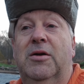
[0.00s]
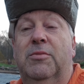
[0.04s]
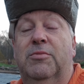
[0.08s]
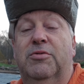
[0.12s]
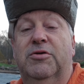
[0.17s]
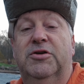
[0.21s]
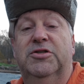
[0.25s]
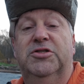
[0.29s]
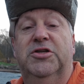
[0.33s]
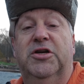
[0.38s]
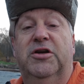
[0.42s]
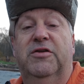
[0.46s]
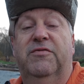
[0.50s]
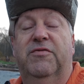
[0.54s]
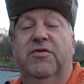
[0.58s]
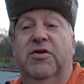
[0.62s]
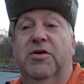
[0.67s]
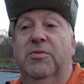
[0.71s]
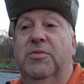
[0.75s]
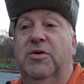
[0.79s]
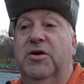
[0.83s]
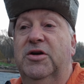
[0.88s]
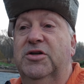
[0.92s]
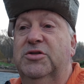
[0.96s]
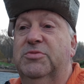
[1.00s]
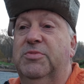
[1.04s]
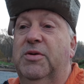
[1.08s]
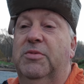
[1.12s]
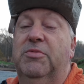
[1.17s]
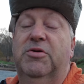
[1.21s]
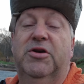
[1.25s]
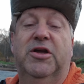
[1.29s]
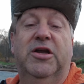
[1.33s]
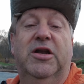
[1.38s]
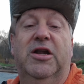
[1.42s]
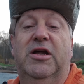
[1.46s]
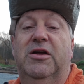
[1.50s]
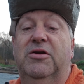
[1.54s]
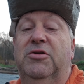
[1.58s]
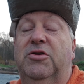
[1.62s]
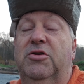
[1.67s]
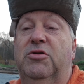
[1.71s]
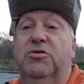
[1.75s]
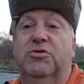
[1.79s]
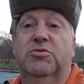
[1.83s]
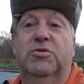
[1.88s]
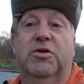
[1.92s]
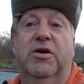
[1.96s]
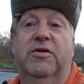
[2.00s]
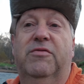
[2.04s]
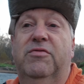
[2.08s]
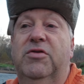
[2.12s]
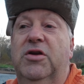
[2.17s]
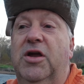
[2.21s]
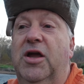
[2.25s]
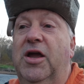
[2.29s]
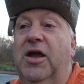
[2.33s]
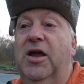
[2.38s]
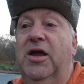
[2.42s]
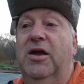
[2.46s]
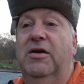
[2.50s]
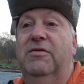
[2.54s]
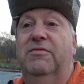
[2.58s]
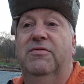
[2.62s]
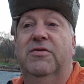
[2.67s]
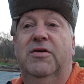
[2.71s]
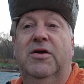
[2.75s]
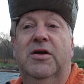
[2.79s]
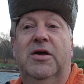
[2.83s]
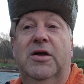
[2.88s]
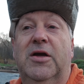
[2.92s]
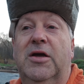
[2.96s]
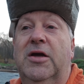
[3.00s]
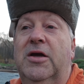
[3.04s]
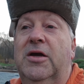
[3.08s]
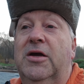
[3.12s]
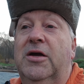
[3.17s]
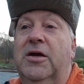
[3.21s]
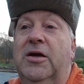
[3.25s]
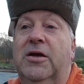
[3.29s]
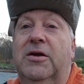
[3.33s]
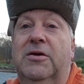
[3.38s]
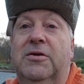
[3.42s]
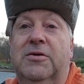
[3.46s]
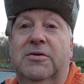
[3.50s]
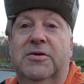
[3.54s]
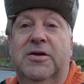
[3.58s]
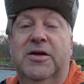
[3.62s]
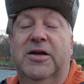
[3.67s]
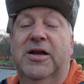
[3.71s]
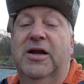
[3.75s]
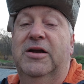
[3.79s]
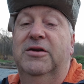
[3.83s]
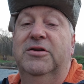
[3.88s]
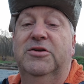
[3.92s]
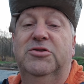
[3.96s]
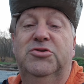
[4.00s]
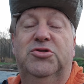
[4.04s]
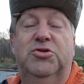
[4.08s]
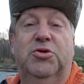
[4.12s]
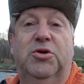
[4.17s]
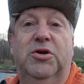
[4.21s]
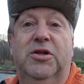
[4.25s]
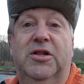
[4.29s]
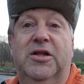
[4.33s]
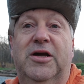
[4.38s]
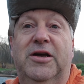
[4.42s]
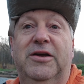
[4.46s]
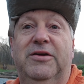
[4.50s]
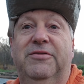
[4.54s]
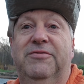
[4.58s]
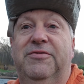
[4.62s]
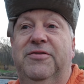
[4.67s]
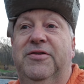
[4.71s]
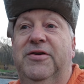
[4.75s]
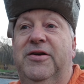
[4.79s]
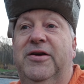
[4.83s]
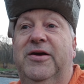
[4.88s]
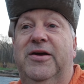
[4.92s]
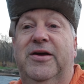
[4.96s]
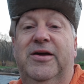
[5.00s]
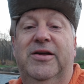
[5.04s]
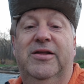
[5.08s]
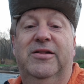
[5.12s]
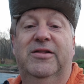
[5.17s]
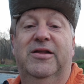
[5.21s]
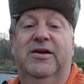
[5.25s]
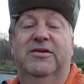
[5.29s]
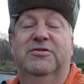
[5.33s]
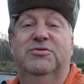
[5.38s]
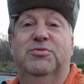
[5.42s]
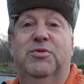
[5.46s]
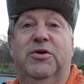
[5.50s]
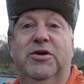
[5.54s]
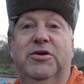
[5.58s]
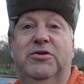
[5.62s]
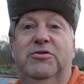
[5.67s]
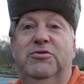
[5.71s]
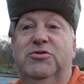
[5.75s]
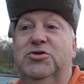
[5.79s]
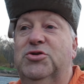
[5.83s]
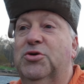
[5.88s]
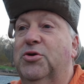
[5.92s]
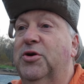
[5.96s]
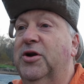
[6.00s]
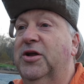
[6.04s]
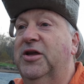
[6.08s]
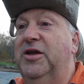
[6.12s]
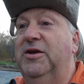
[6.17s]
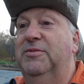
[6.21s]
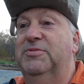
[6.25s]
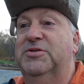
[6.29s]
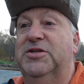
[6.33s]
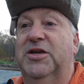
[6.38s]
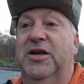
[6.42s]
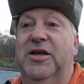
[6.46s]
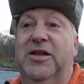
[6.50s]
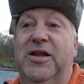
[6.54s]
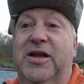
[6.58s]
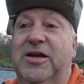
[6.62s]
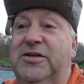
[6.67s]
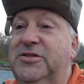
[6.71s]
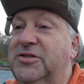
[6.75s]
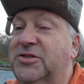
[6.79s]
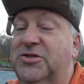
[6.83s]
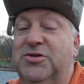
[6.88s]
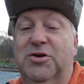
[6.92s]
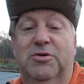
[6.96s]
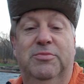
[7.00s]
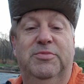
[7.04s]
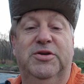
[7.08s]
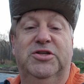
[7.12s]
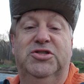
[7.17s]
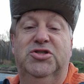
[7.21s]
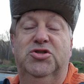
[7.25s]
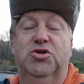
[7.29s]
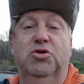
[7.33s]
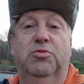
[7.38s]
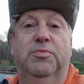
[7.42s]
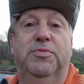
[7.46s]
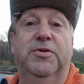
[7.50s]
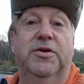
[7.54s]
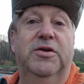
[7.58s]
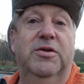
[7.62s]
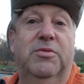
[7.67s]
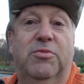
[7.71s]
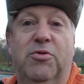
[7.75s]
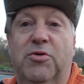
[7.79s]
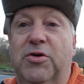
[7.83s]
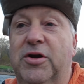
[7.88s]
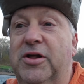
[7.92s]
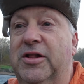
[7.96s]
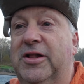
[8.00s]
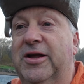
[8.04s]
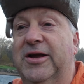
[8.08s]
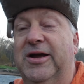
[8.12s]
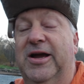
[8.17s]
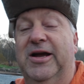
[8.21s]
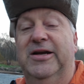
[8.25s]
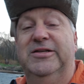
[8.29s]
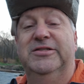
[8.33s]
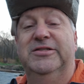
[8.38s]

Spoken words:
Appreciate it very much. Remember to get out and use whatever you have. You know, get out and enjoy life. Life's way too short. I keep saying that. Just don't be stupid in the morning like I